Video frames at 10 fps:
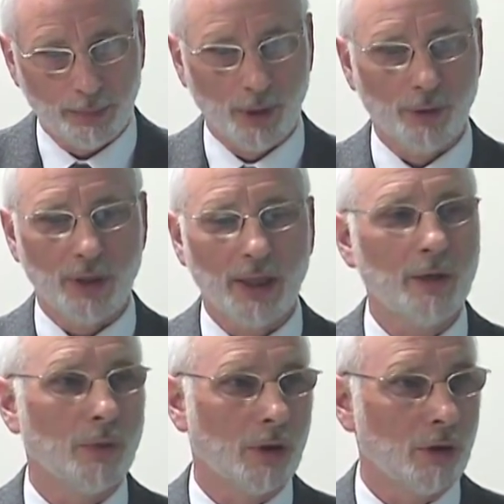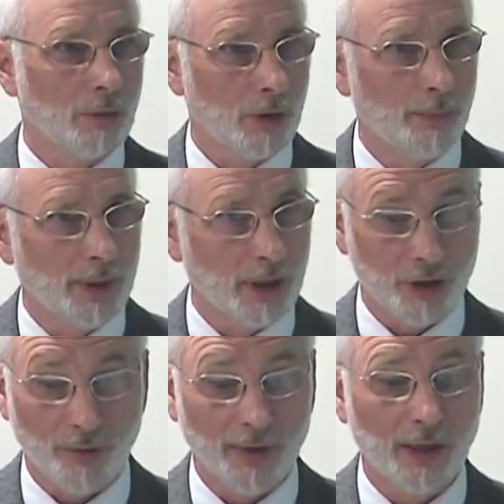plurilingual
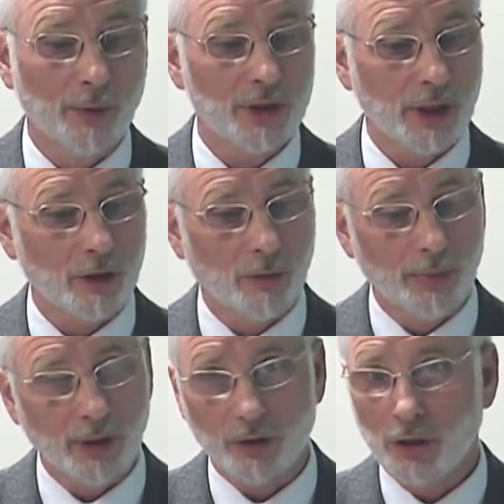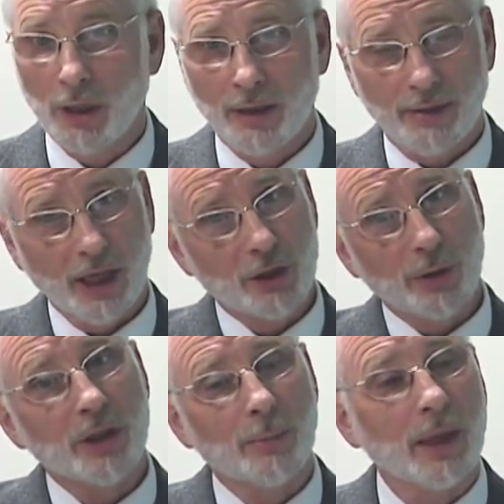competence, of linguistic competence. things
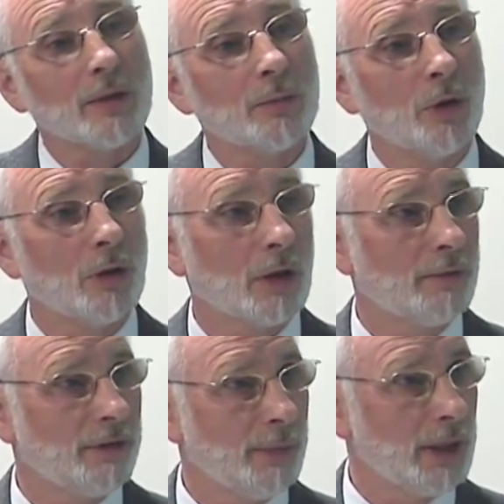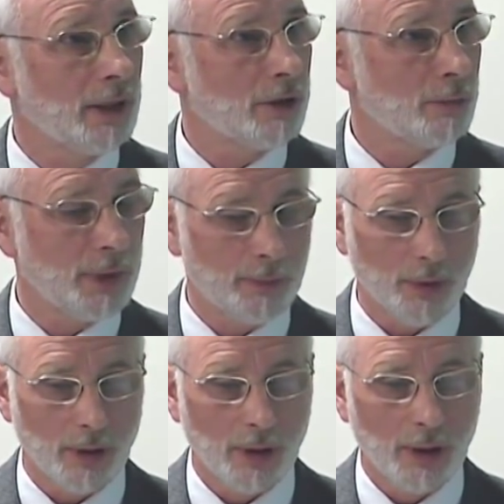which are perhaps more familiar to people.